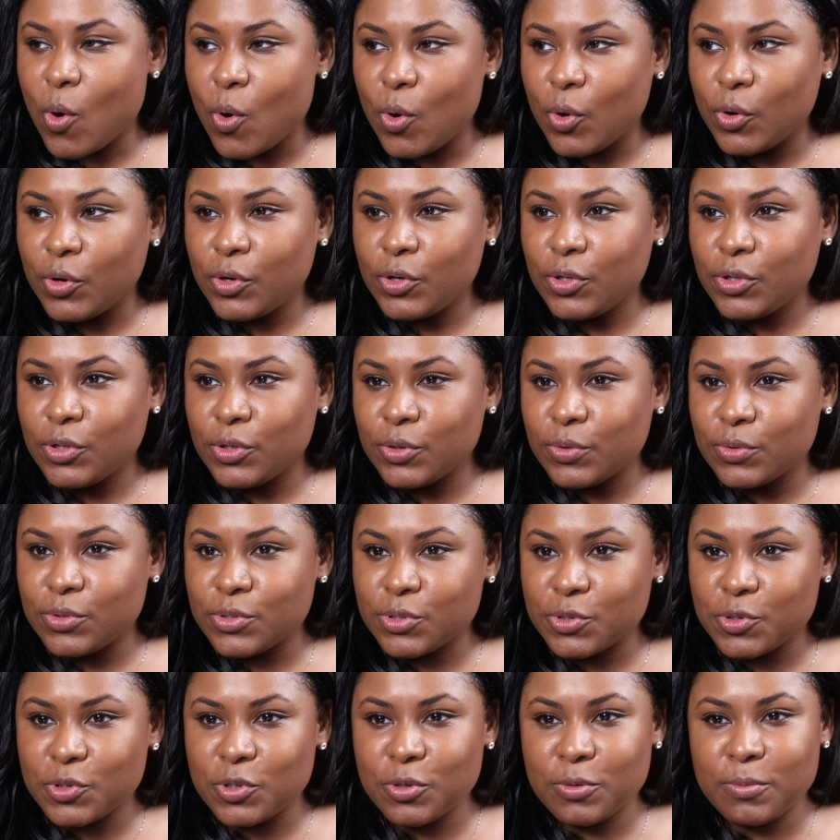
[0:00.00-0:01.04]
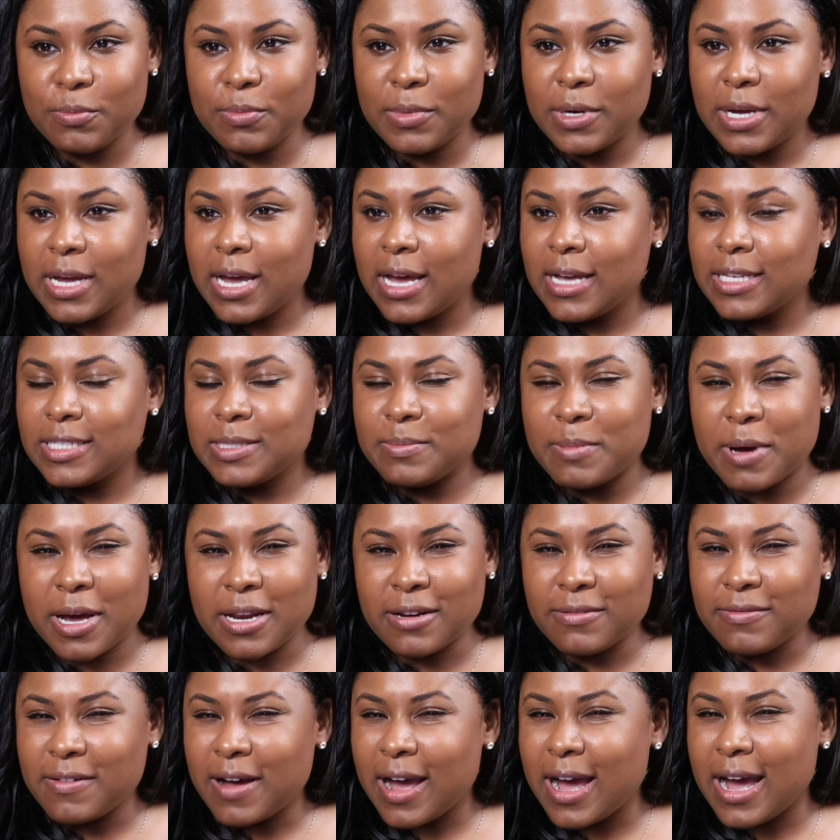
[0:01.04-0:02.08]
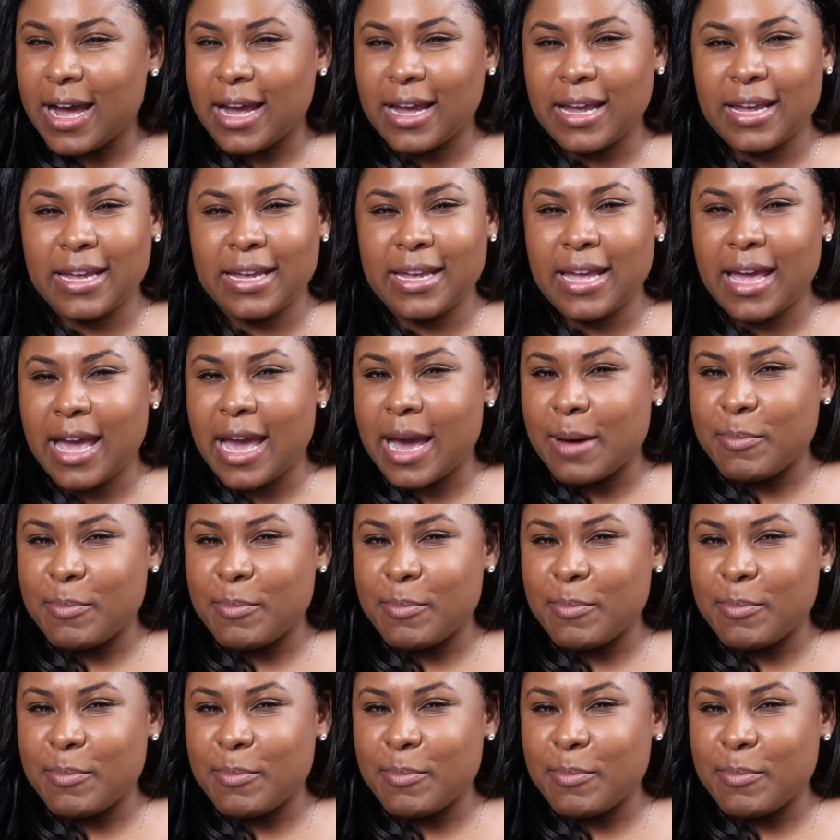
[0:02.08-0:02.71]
on YouTube, Spotify,